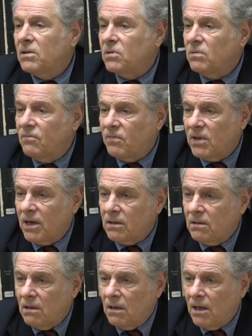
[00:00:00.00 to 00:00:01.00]
to
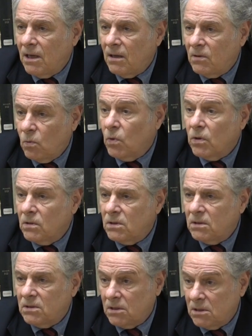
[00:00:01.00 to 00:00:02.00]
reflect the, the
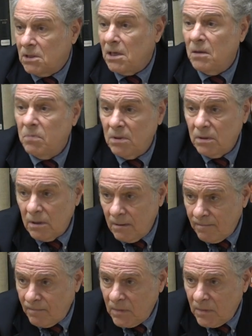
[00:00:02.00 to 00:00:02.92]
words sustainability,